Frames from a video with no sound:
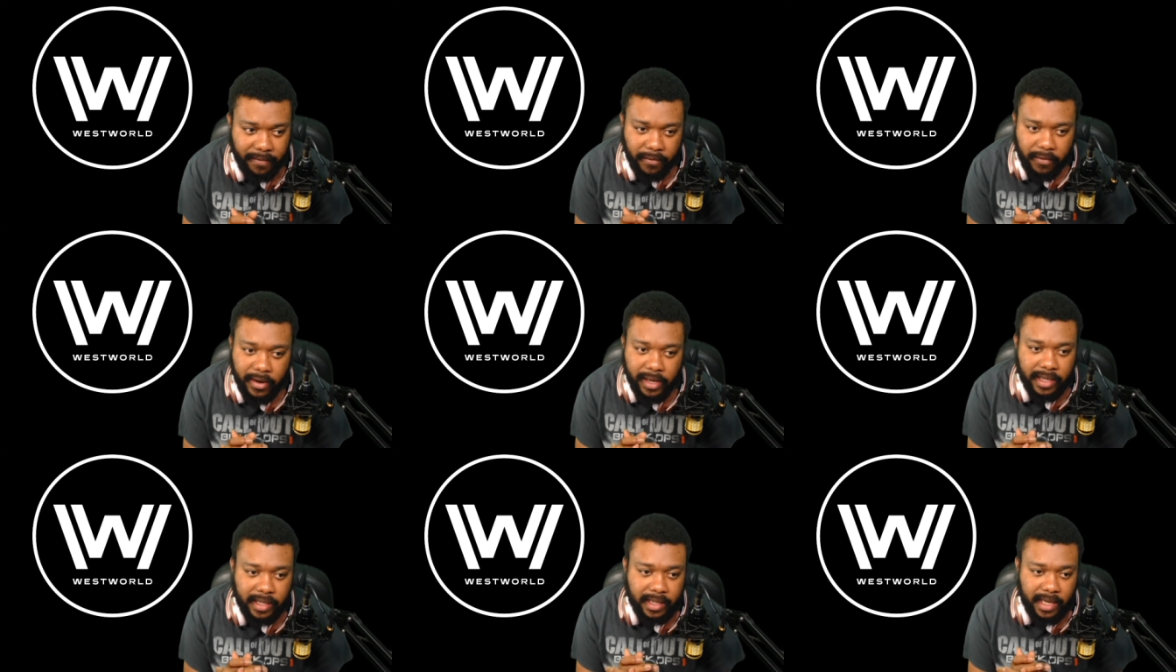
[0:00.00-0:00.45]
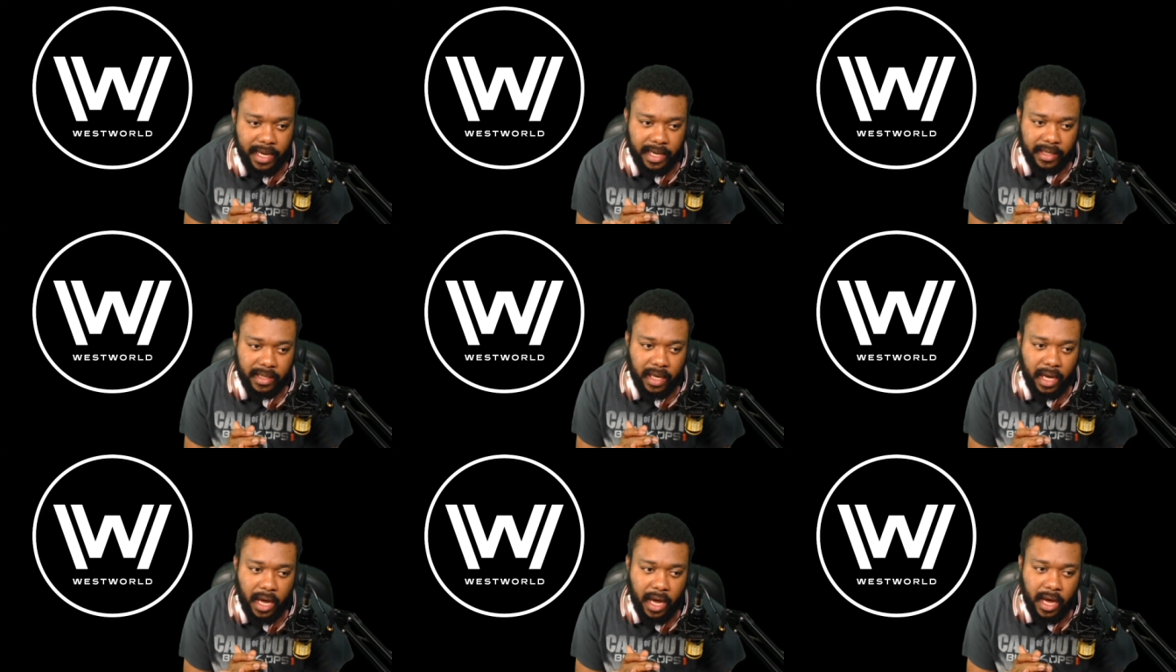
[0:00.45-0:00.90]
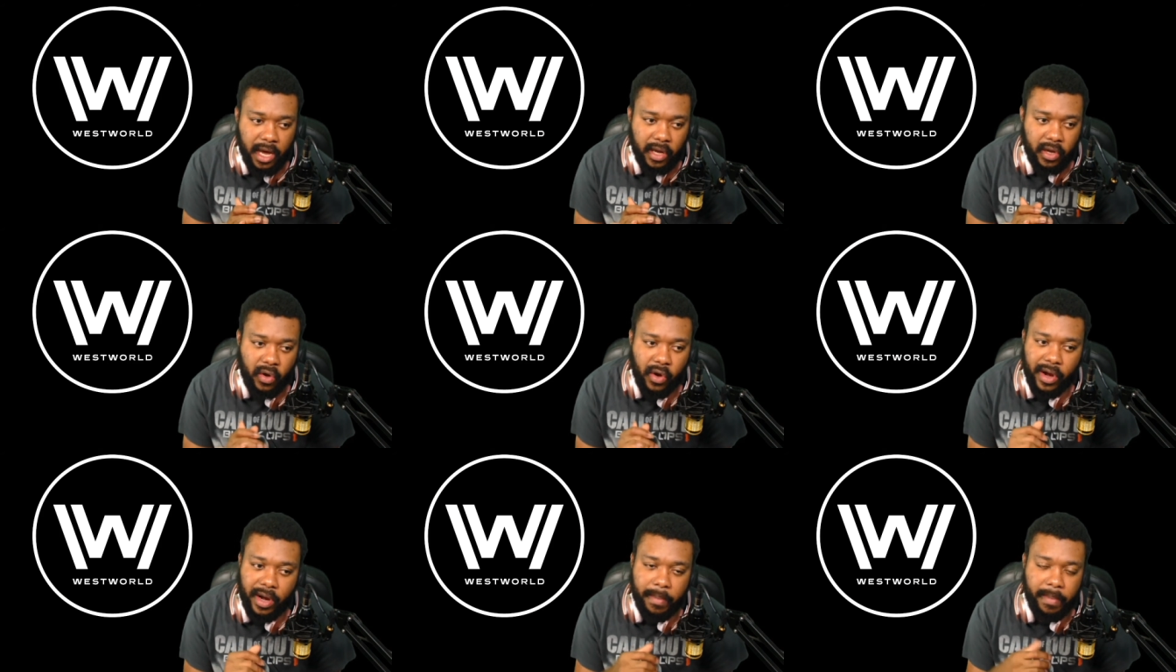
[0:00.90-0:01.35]
for instance,
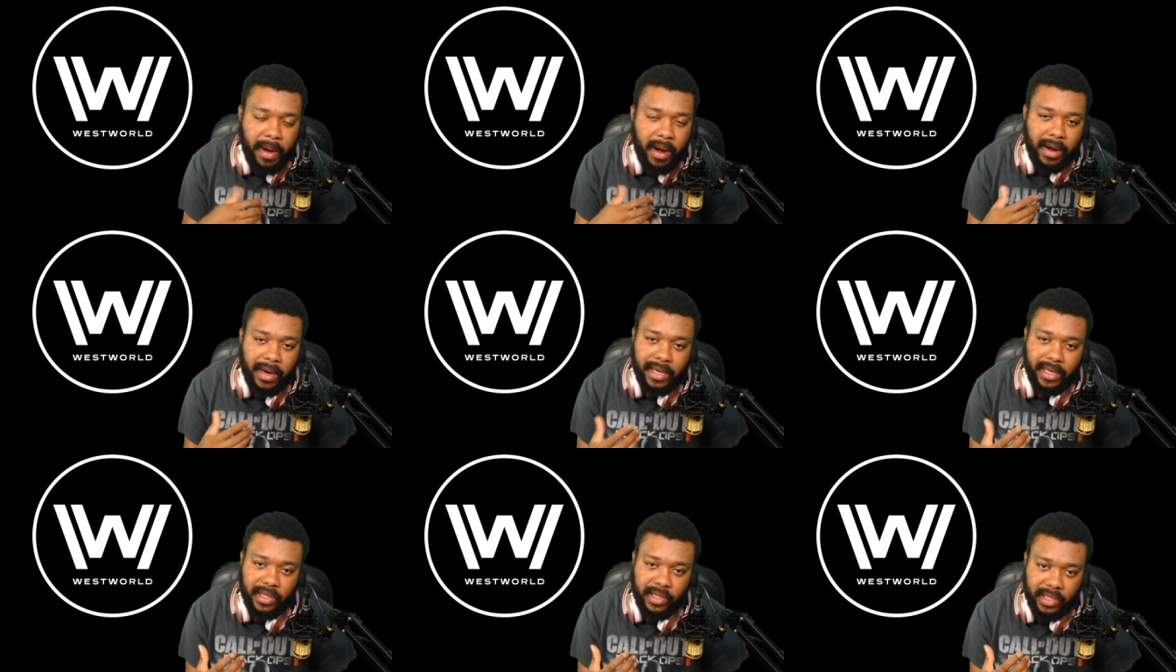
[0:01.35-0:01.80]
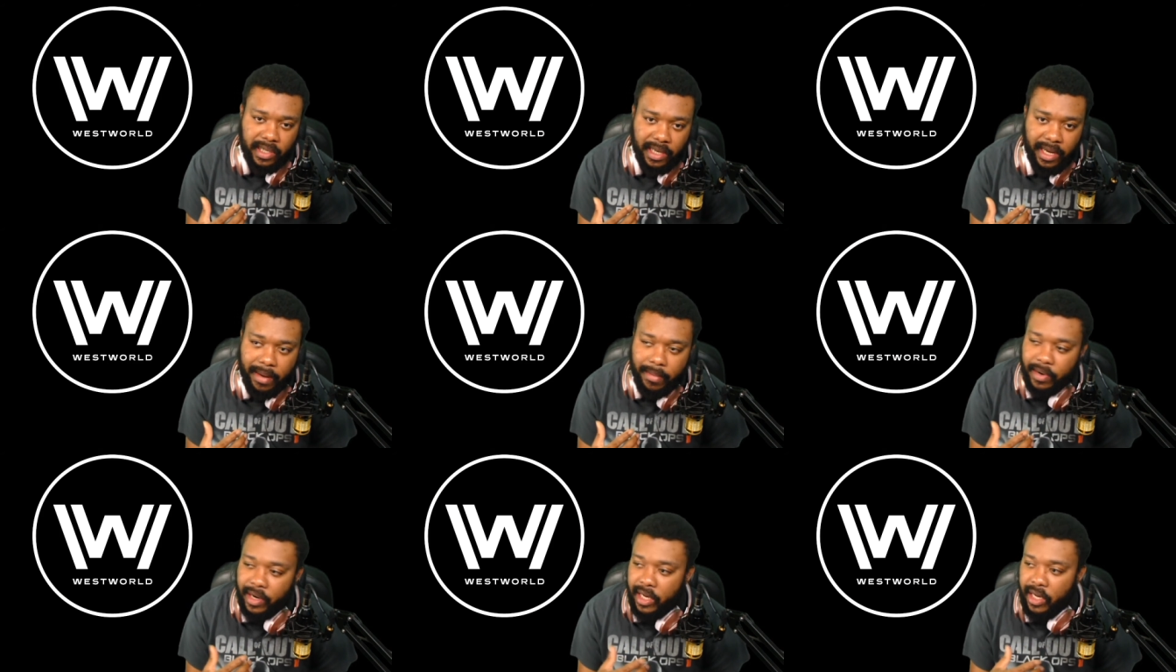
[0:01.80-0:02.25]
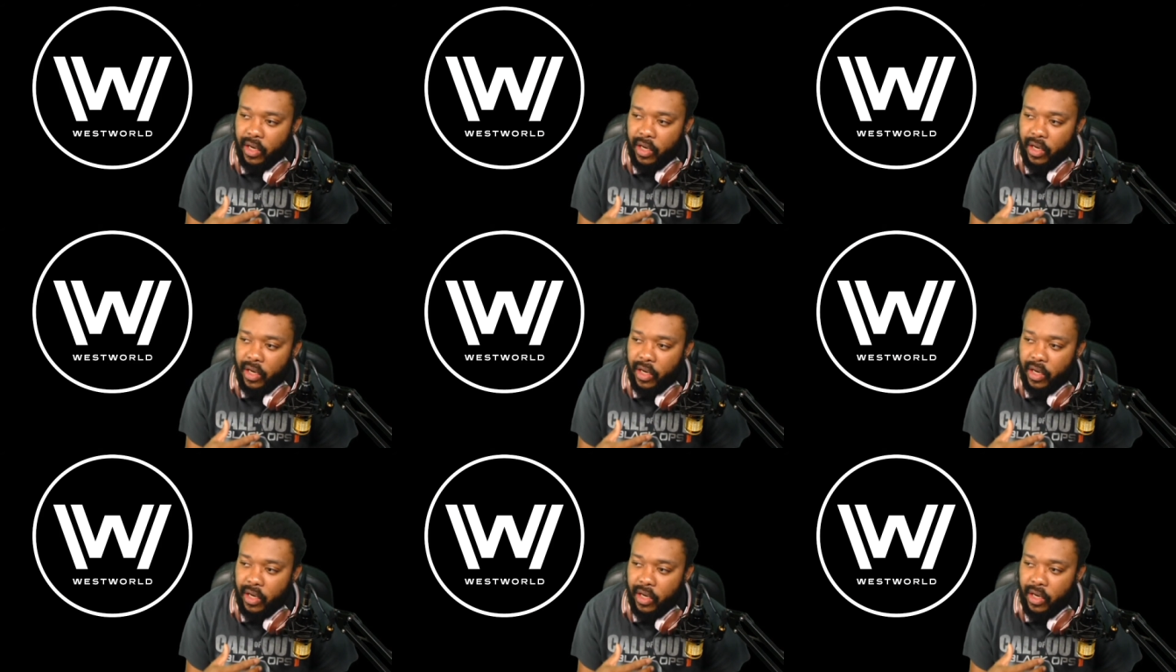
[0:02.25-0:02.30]
you're an American celebrity,